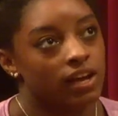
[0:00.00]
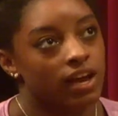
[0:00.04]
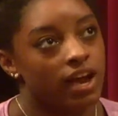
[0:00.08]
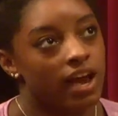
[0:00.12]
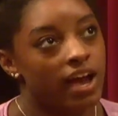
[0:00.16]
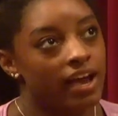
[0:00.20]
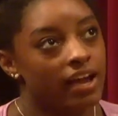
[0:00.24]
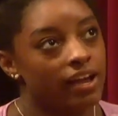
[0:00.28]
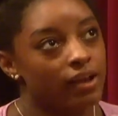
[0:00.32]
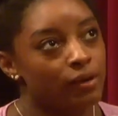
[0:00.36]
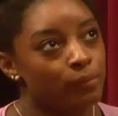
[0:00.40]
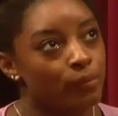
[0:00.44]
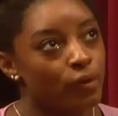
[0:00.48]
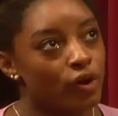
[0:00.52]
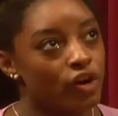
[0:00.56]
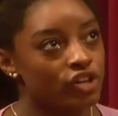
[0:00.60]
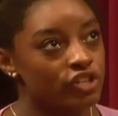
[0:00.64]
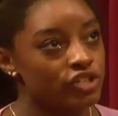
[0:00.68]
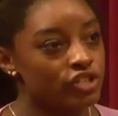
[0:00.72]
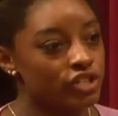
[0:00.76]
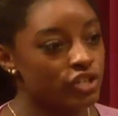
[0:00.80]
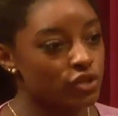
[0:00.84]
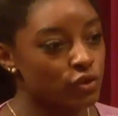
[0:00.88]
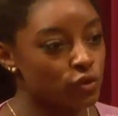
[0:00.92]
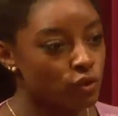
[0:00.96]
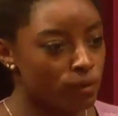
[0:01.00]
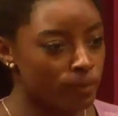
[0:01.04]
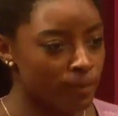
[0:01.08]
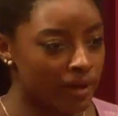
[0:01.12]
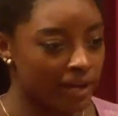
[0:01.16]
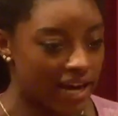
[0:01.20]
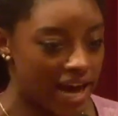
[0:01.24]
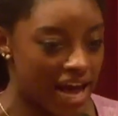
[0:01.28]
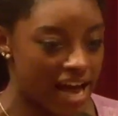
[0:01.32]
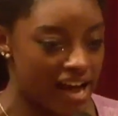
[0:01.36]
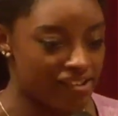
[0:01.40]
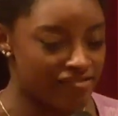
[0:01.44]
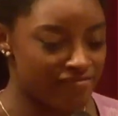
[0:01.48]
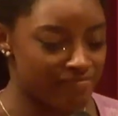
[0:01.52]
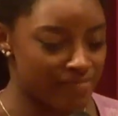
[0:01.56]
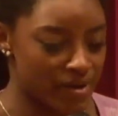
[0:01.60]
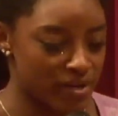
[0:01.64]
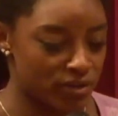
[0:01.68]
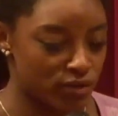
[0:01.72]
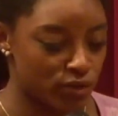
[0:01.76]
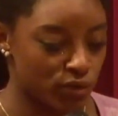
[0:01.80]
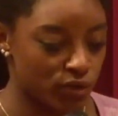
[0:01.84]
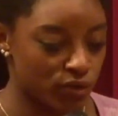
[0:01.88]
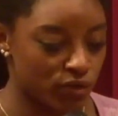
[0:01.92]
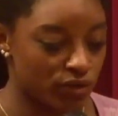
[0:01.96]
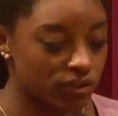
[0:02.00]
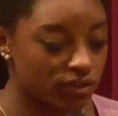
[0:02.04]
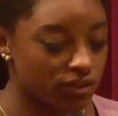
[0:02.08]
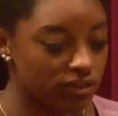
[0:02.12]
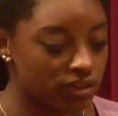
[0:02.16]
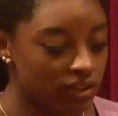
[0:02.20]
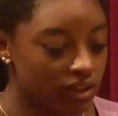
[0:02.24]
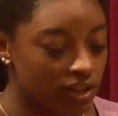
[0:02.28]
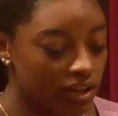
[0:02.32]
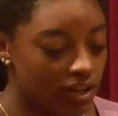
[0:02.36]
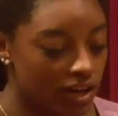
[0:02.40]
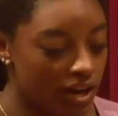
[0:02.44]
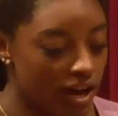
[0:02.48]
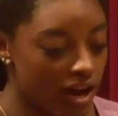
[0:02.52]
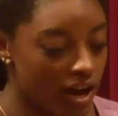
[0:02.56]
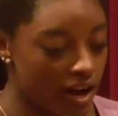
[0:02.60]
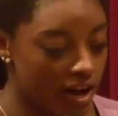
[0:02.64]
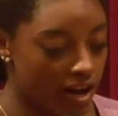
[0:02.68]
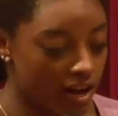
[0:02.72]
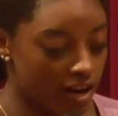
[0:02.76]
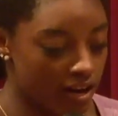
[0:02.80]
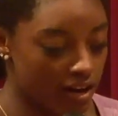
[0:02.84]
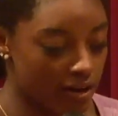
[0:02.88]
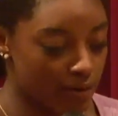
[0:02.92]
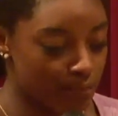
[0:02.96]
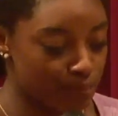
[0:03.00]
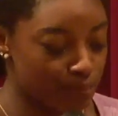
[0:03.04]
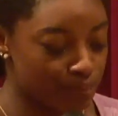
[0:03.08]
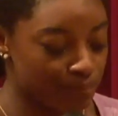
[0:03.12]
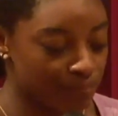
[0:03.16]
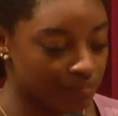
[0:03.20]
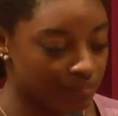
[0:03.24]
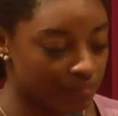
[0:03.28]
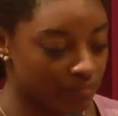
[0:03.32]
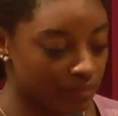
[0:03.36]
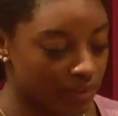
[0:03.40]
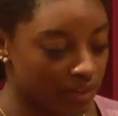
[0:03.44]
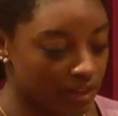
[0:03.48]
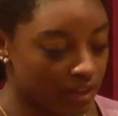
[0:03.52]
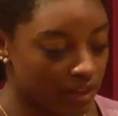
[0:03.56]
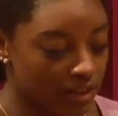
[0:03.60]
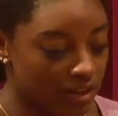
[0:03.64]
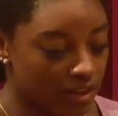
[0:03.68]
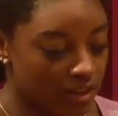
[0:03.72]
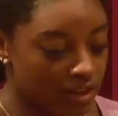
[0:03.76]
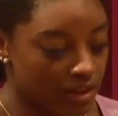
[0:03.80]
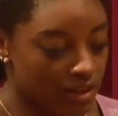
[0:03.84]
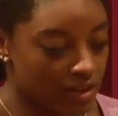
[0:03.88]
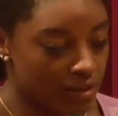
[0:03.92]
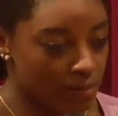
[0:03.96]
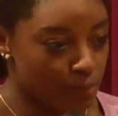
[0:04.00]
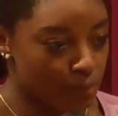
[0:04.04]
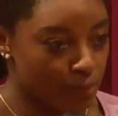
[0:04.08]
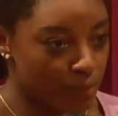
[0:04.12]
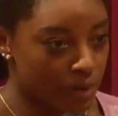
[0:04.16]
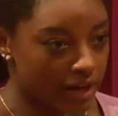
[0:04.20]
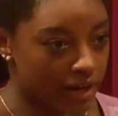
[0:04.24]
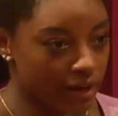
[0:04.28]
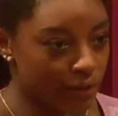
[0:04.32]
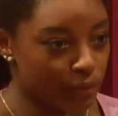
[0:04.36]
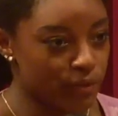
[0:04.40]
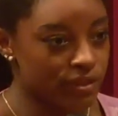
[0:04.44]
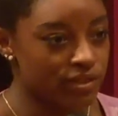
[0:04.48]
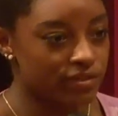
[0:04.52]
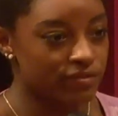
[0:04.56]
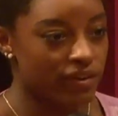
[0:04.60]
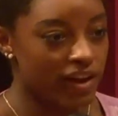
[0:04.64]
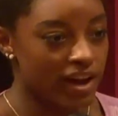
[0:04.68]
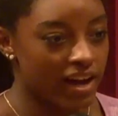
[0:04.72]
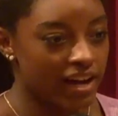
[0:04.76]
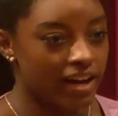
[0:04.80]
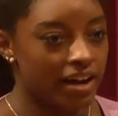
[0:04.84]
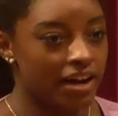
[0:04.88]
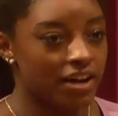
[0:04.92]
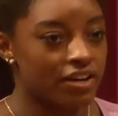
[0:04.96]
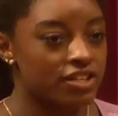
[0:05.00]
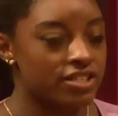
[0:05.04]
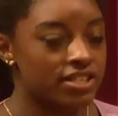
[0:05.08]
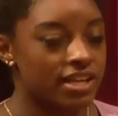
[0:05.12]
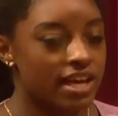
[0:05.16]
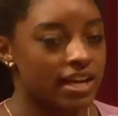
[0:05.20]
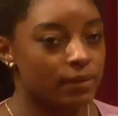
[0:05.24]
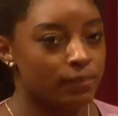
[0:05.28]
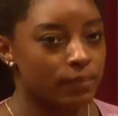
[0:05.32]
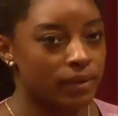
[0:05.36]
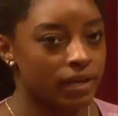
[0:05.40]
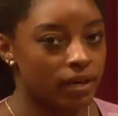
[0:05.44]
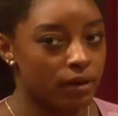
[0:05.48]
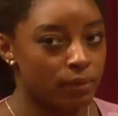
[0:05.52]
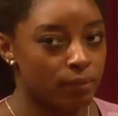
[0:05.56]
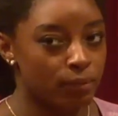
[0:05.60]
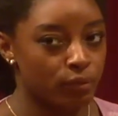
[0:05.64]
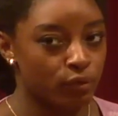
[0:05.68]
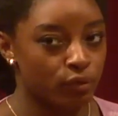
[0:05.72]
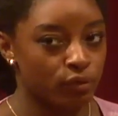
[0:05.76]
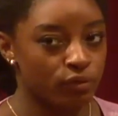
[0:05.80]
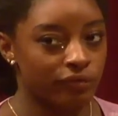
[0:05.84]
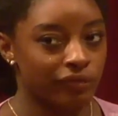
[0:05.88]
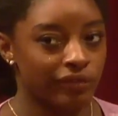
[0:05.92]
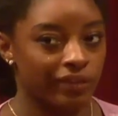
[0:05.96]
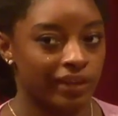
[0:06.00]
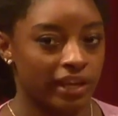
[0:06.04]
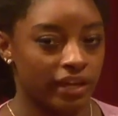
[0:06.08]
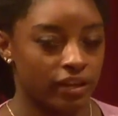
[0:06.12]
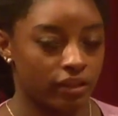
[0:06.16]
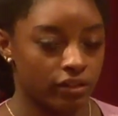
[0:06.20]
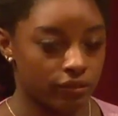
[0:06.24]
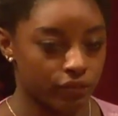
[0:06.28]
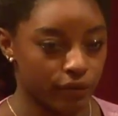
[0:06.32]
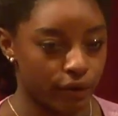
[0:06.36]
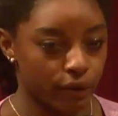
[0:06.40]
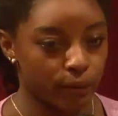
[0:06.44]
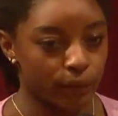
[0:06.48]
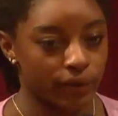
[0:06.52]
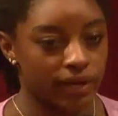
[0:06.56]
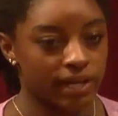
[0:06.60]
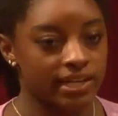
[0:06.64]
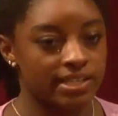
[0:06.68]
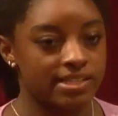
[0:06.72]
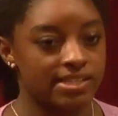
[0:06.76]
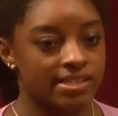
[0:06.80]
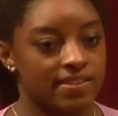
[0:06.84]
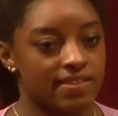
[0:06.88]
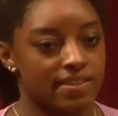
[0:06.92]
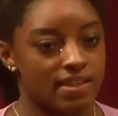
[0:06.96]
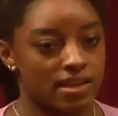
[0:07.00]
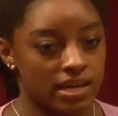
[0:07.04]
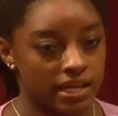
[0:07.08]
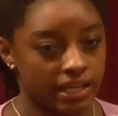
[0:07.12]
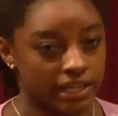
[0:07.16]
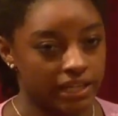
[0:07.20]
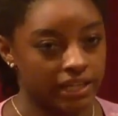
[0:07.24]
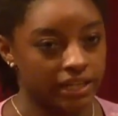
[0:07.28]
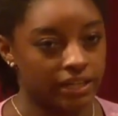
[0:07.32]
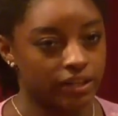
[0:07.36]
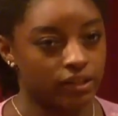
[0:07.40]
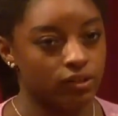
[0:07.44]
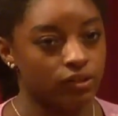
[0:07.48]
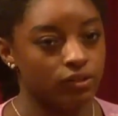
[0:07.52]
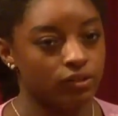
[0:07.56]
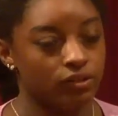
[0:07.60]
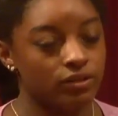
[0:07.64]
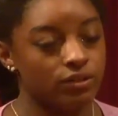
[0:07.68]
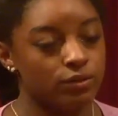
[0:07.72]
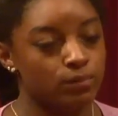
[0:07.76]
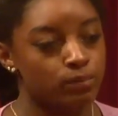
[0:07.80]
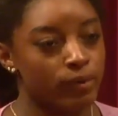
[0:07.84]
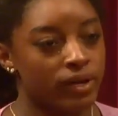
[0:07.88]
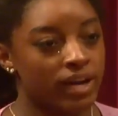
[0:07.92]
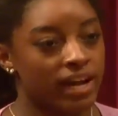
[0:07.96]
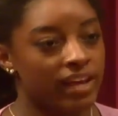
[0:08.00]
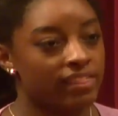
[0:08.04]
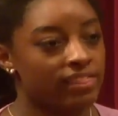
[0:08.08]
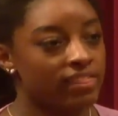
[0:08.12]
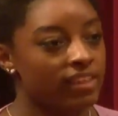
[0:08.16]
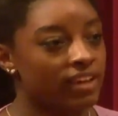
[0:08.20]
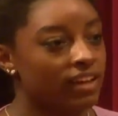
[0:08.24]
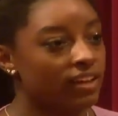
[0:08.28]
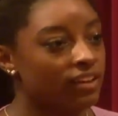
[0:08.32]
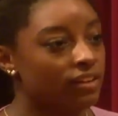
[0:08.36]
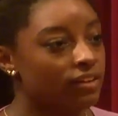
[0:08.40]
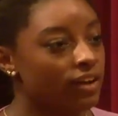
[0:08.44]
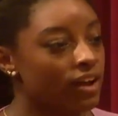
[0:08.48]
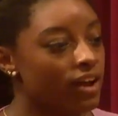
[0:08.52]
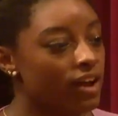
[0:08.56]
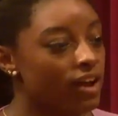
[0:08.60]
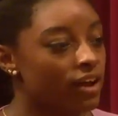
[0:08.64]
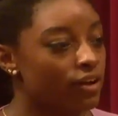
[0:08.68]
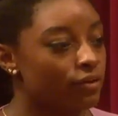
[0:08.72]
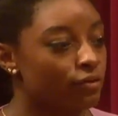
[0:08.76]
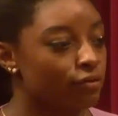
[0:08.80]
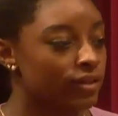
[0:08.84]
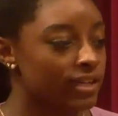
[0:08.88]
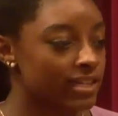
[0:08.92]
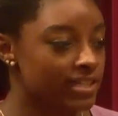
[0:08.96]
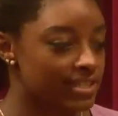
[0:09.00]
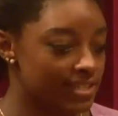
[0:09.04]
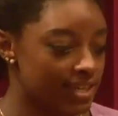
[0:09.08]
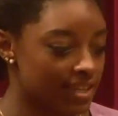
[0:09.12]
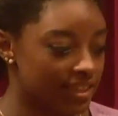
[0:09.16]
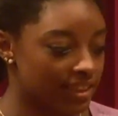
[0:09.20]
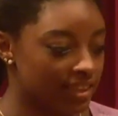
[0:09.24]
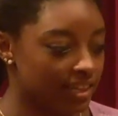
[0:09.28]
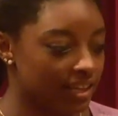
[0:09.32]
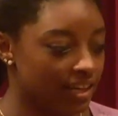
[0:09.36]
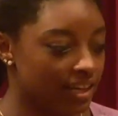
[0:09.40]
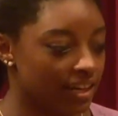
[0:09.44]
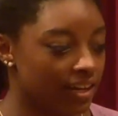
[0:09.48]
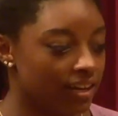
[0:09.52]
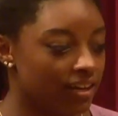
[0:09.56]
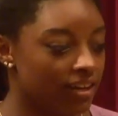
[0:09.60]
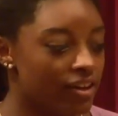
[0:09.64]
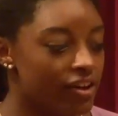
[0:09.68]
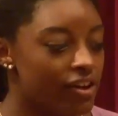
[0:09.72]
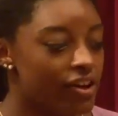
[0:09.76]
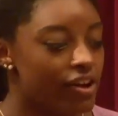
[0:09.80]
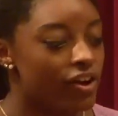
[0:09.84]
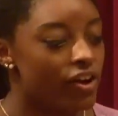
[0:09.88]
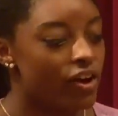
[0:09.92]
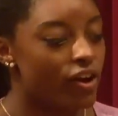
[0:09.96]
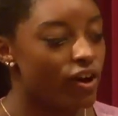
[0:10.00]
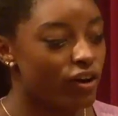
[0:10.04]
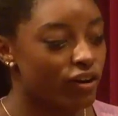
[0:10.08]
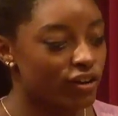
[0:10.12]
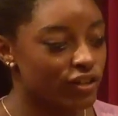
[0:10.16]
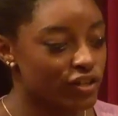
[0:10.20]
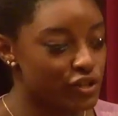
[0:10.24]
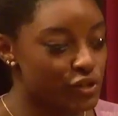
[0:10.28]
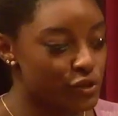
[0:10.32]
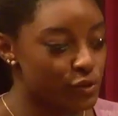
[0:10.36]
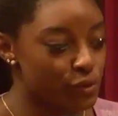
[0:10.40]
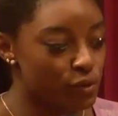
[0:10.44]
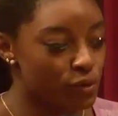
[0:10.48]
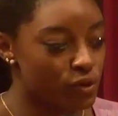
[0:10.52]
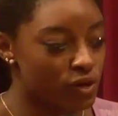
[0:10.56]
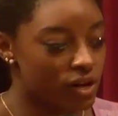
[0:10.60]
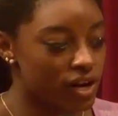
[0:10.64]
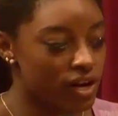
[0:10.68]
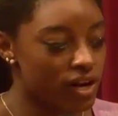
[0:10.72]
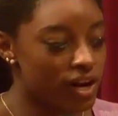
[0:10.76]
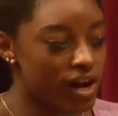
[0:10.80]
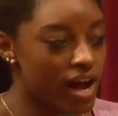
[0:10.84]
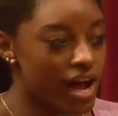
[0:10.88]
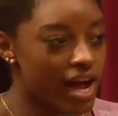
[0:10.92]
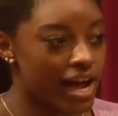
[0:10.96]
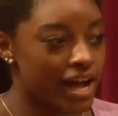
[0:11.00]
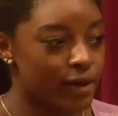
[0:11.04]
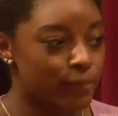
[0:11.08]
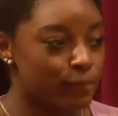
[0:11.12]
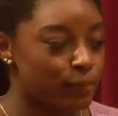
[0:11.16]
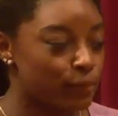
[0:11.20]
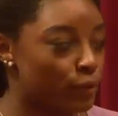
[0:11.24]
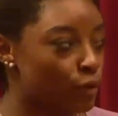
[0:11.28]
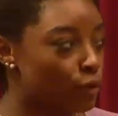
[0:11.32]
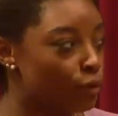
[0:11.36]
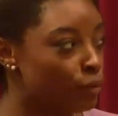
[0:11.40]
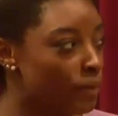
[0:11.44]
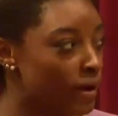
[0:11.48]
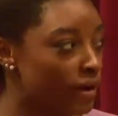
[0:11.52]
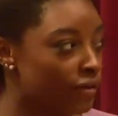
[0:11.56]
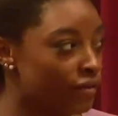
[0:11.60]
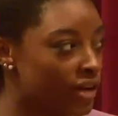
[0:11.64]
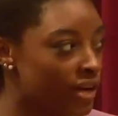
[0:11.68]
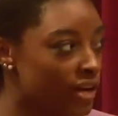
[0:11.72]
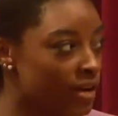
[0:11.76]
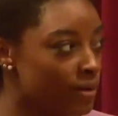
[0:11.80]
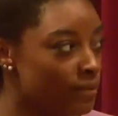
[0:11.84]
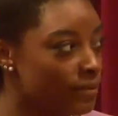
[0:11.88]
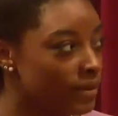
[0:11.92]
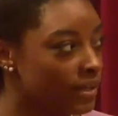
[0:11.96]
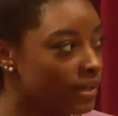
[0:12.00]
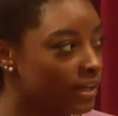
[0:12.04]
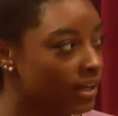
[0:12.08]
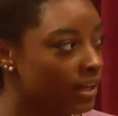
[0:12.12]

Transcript: I partially tore my calf muscle, um, mm. but it was fine. I just had to be in a boot for like three weeks, and then it healed. But I think uh, recently on tour, I broke my rib.